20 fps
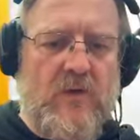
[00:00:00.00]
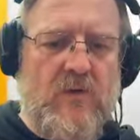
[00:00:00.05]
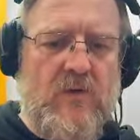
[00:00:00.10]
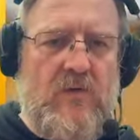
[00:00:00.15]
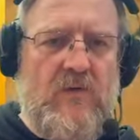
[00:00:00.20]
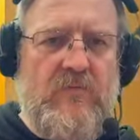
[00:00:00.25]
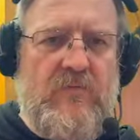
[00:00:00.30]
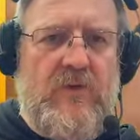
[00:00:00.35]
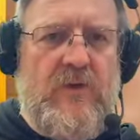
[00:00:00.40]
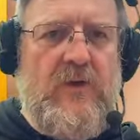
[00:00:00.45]

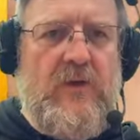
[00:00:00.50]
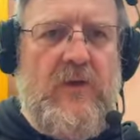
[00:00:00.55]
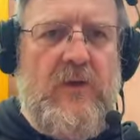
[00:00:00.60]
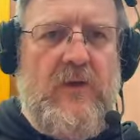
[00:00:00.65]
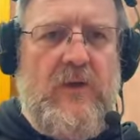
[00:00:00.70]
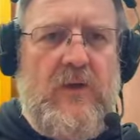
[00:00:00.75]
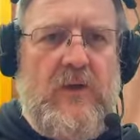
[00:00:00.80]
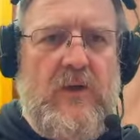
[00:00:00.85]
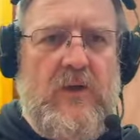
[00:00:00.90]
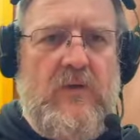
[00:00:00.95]
over
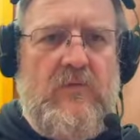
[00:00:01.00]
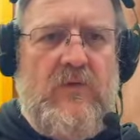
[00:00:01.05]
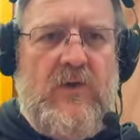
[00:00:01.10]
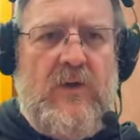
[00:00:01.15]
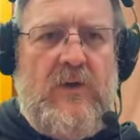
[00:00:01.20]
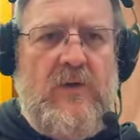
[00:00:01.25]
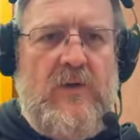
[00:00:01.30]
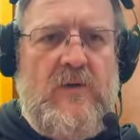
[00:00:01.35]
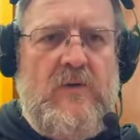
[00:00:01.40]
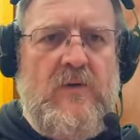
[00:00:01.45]
here, if I
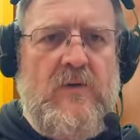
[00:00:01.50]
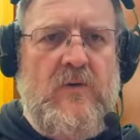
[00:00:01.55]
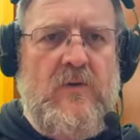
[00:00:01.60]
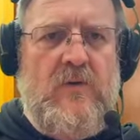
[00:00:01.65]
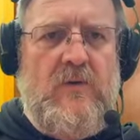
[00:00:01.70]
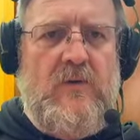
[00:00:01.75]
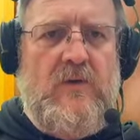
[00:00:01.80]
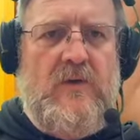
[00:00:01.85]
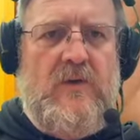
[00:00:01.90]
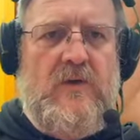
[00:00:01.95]
click
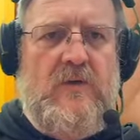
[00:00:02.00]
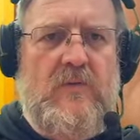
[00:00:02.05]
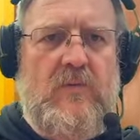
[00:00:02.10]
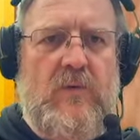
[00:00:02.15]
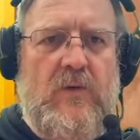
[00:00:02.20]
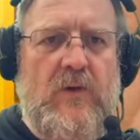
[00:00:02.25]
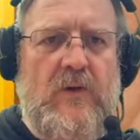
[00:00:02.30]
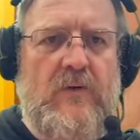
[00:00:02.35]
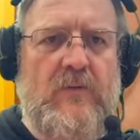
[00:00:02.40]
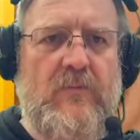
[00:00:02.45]
on this
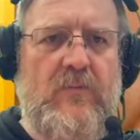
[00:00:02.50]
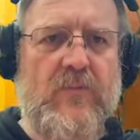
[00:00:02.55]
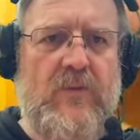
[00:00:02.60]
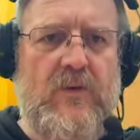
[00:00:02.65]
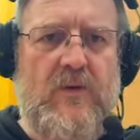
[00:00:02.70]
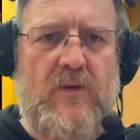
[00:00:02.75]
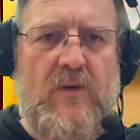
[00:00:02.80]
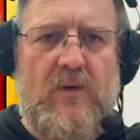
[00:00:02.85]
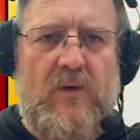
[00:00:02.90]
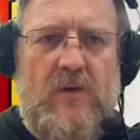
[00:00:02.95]
one,
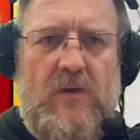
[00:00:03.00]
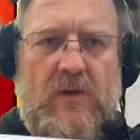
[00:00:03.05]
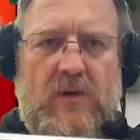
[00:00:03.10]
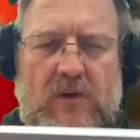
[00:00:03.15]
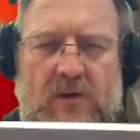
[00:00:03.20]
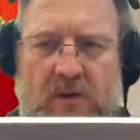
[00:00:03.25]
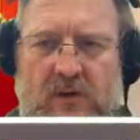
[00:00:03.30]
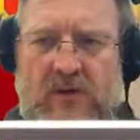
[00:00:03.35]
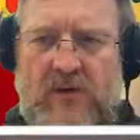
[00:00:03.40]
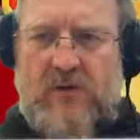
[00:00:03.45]

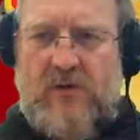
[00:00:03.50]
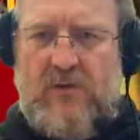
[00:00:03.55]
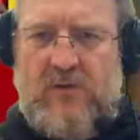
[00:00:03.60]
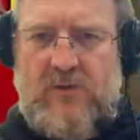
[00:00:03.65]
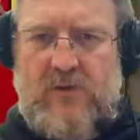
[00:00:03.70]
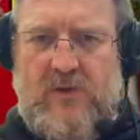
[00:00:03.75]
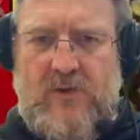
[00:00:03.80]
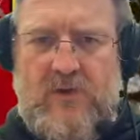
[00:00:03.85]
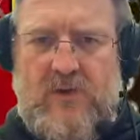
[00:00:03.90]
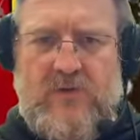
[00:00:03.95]
I
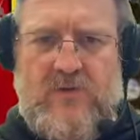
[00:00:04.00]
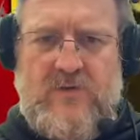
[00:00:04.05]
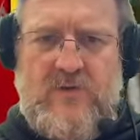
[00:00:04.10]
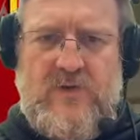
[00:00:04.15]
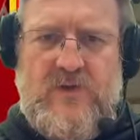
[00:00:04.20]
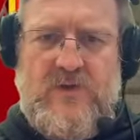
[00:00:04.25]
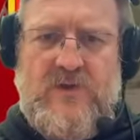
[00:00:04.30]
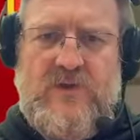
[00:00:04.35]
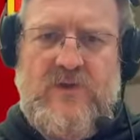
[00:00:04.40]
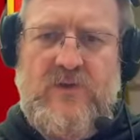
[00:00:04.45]
got
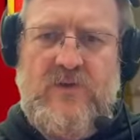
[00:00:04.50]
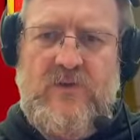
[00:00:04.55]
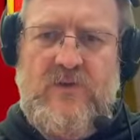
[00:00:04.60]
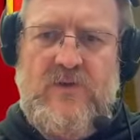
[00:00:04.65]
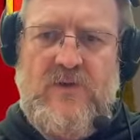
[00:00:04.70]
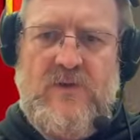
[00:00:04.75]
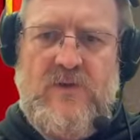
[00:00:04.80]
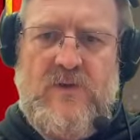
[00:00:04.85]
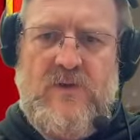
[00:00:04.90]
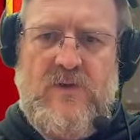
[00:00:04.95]
Kristen
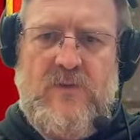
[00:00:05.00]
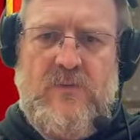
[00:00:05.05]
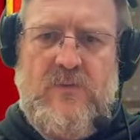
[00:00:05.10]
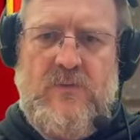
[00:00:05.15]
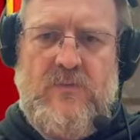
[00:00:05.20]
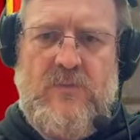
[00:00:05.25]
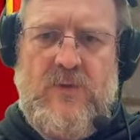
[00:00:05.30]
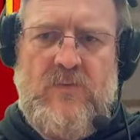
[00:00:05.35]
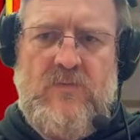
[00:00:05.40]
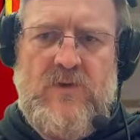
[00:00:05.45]
as a
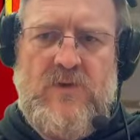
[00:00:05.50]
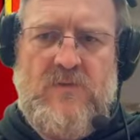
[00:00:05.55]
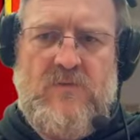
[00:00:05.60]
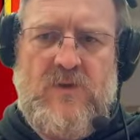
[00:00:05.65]
member as